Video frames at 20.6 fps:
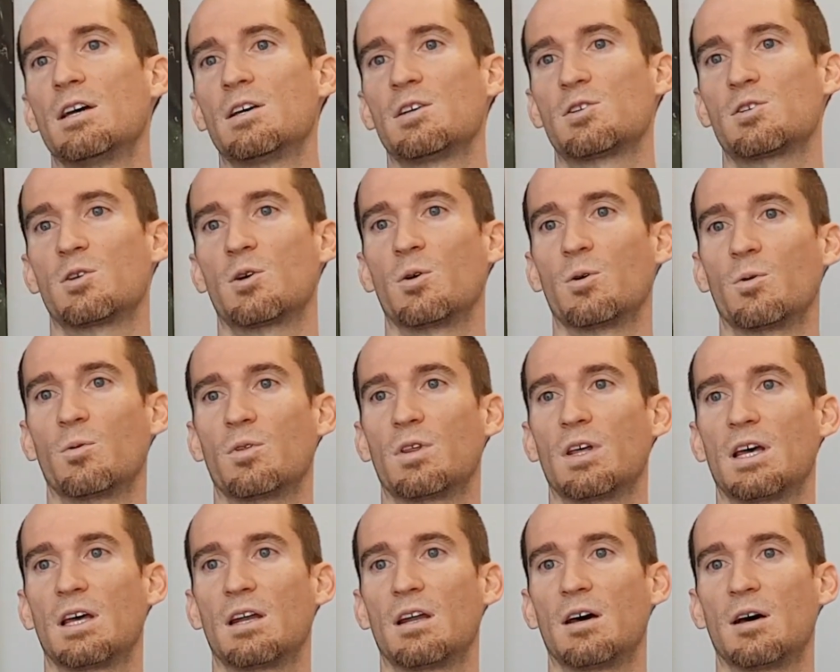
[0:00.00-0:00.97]
So
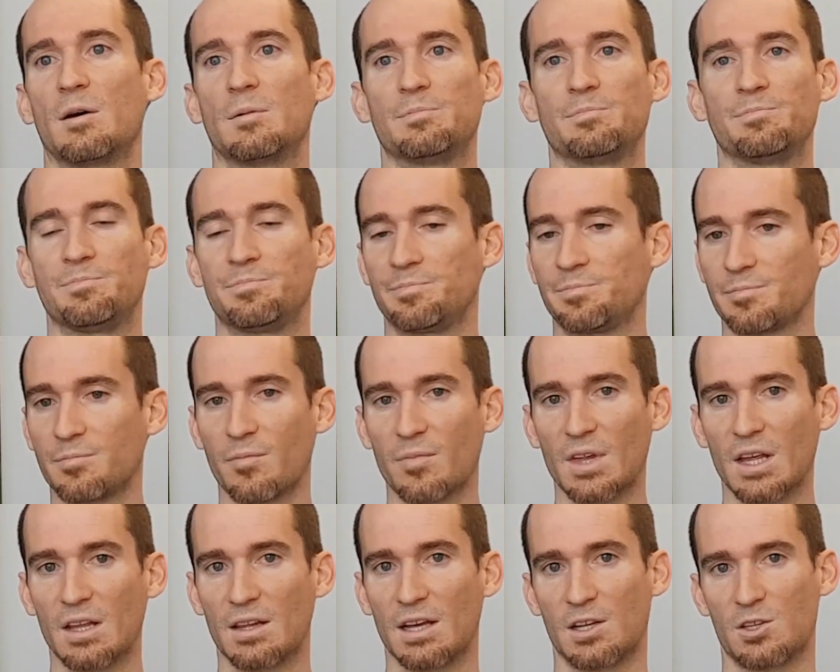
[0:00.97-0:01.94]
then
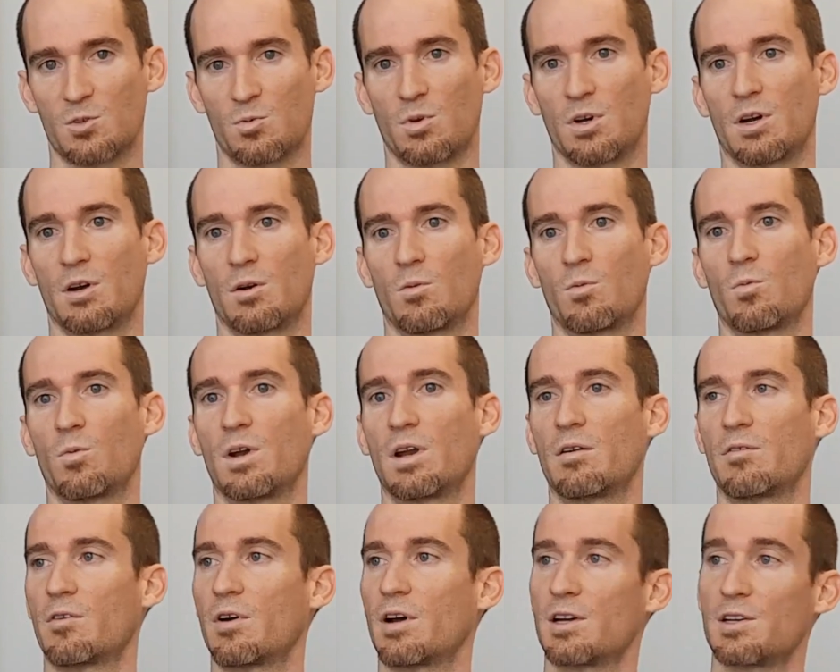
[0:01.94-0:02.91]
that's where
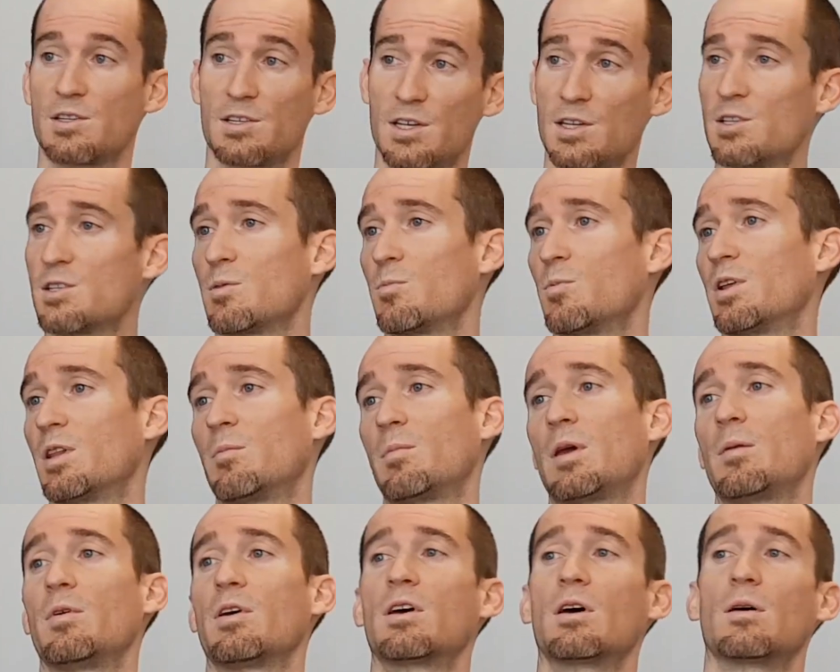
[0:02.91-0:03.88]
whenever I see someone that
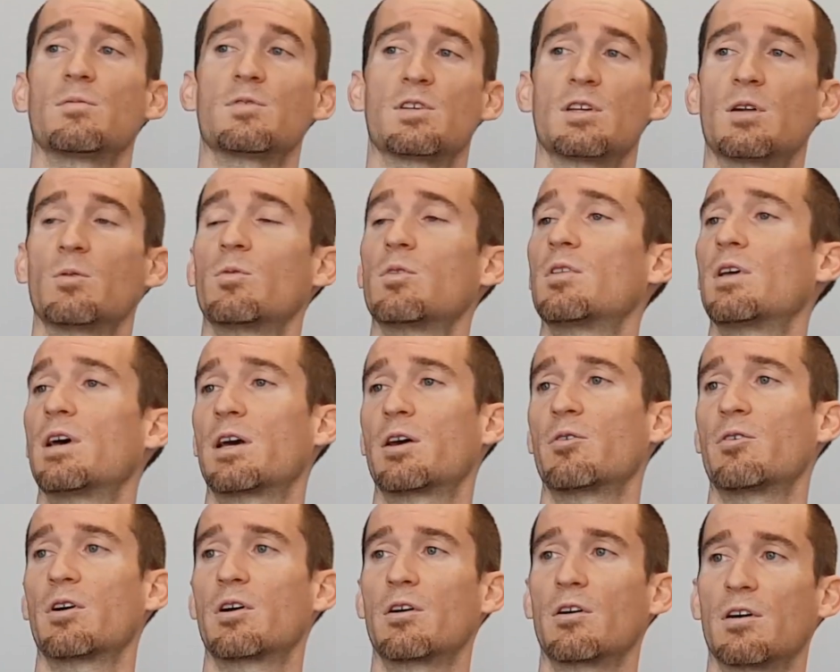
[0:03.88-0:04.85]
maybe comes in with like
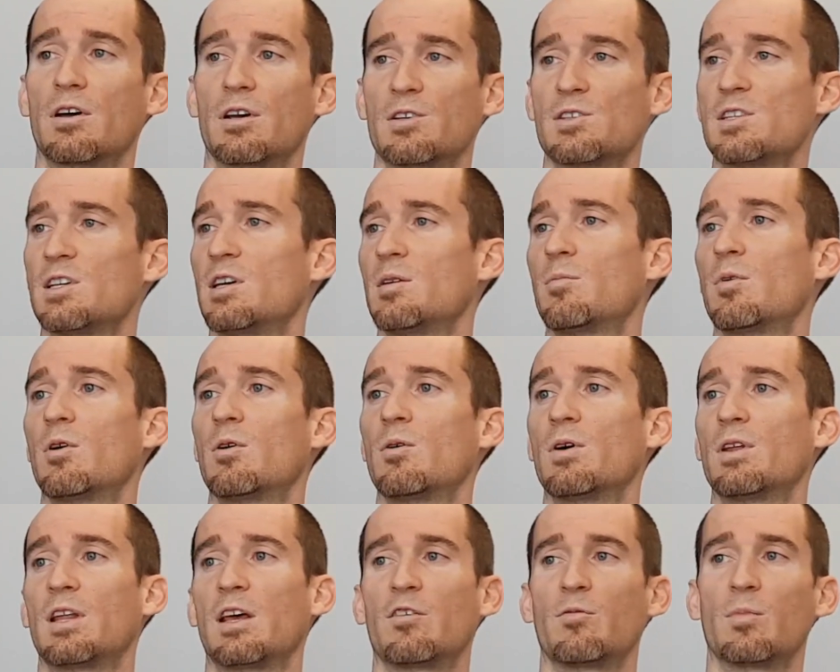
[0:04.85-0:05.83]
a recurring
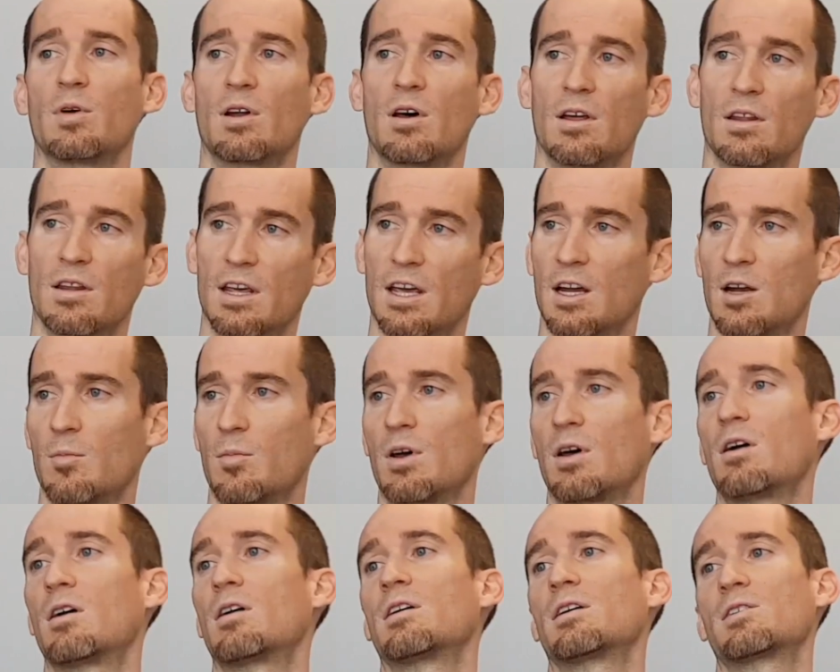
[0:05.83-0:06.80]
SIBO and they've been on the
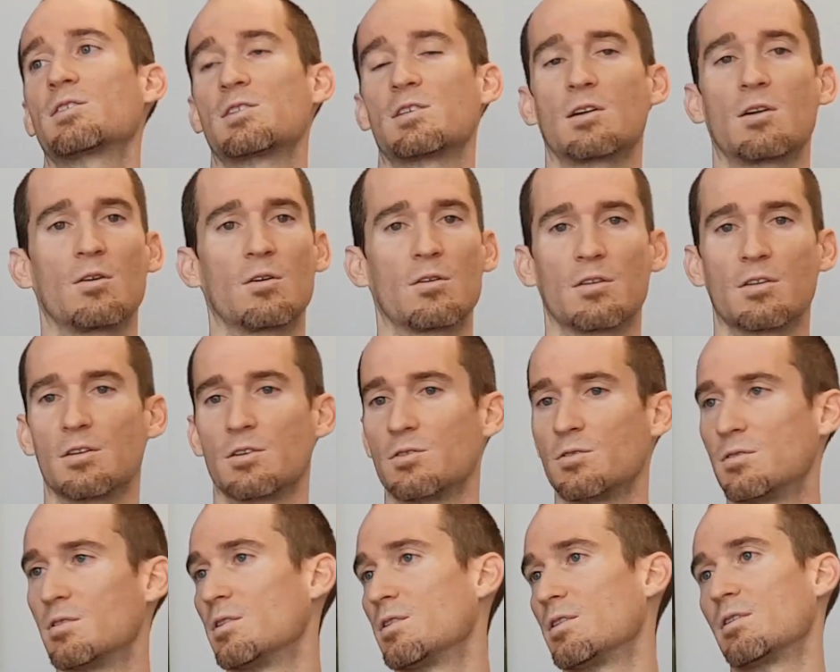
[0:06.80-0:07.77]
antibiotics and all the
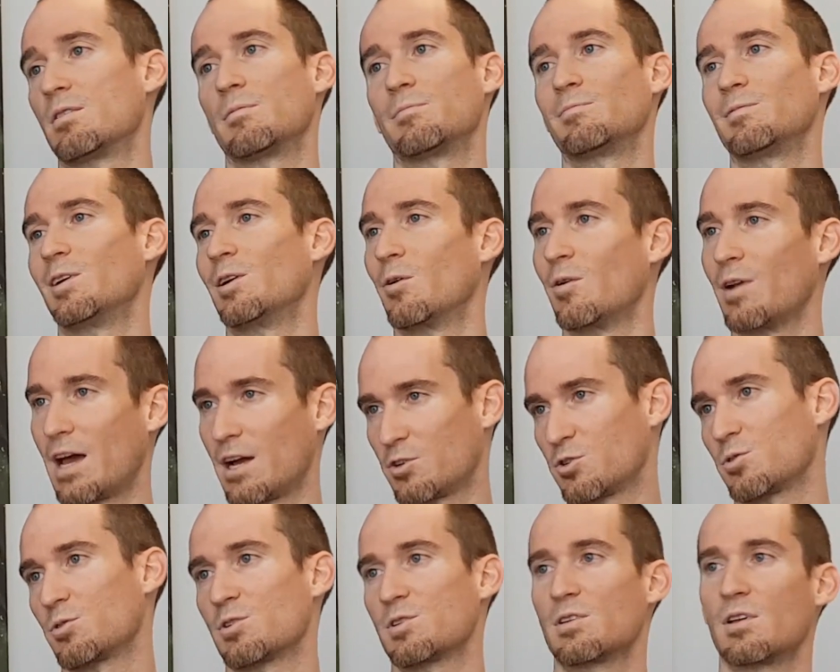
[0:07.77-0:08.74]

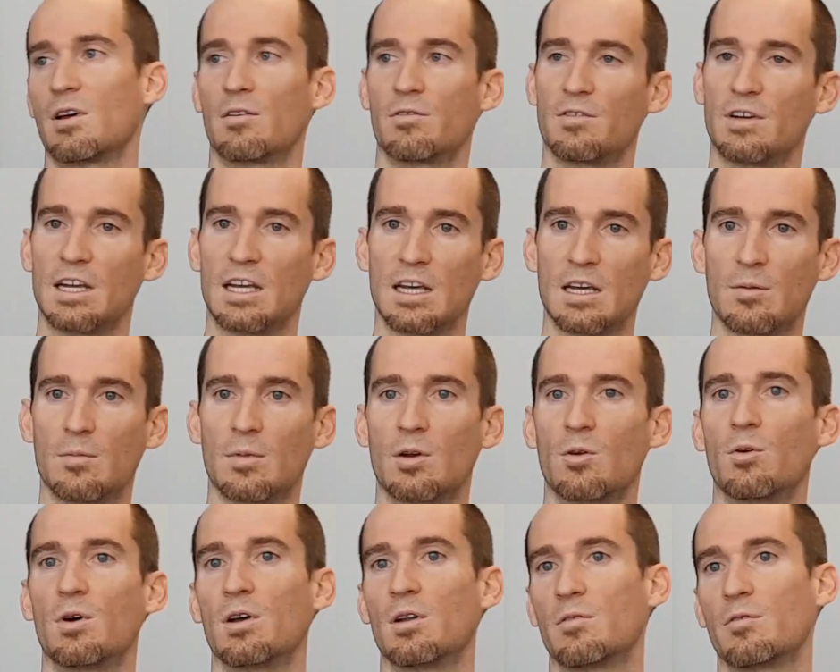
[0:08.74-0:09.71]
natural stuff, neem and
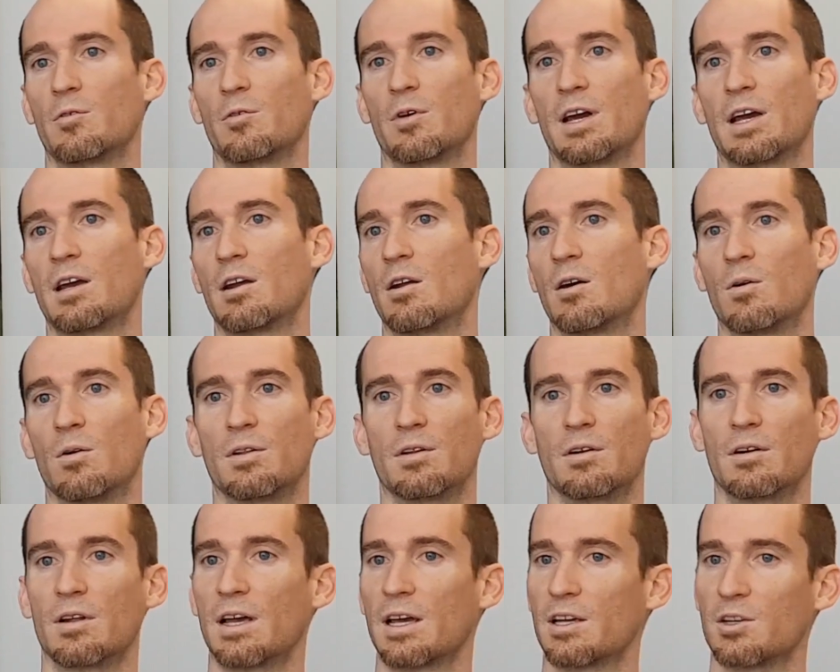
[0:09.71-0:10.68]
oil of oregano, and
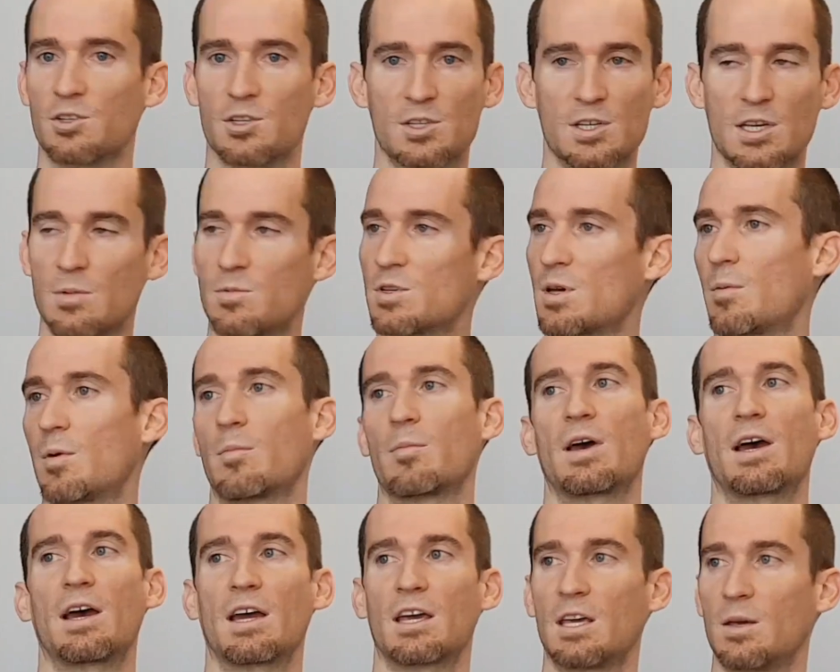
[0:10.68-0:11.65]
they're like, it just keeps coming
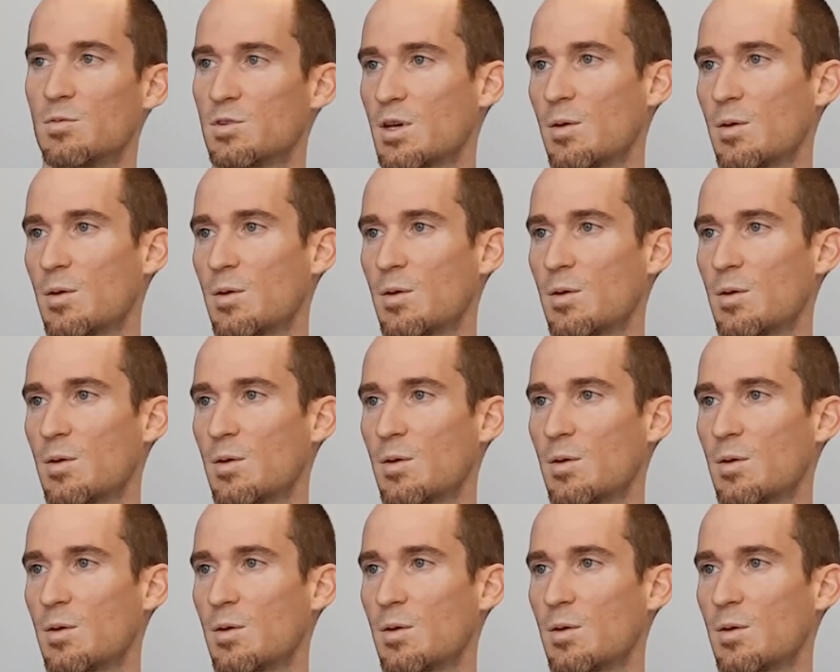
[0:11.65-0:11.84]
back,